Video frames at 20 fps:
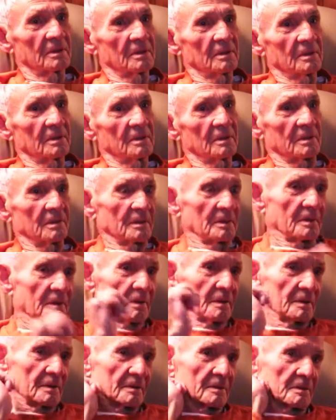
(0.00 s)
father,
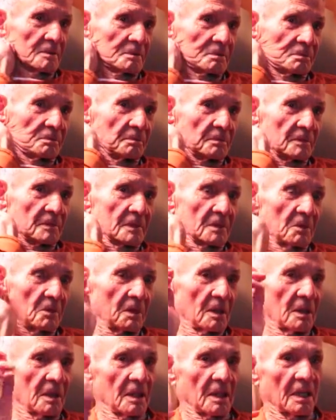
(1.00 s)
making money to
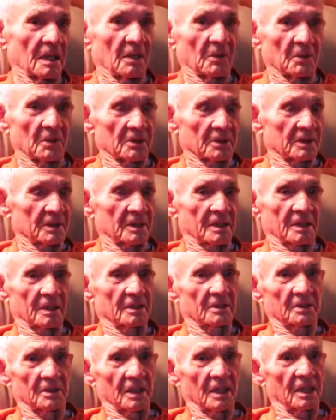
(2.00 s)
well, pay bills. I
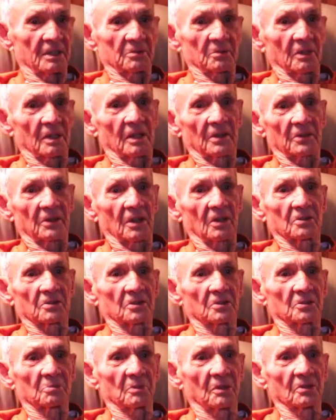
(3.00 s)
was, that's what I thought
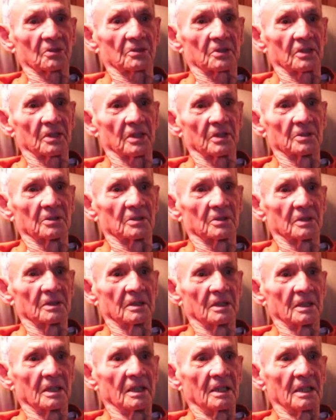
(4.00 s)
you're supposed to do.
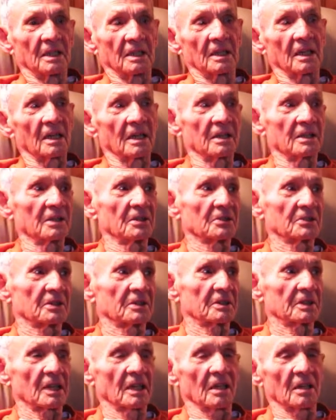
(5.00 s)
And I used
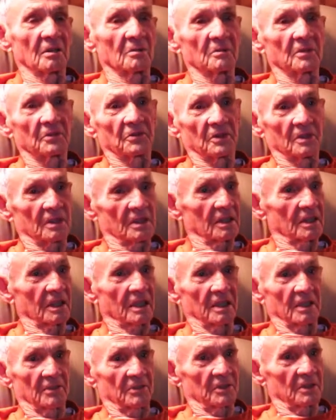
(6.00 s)
to tell them, if you're looking,
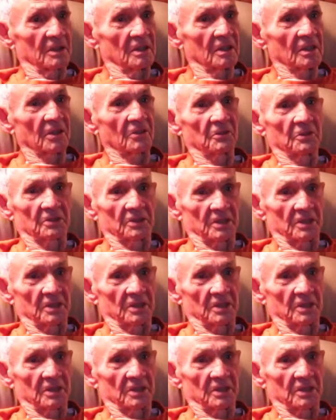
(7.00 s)
if you're looking for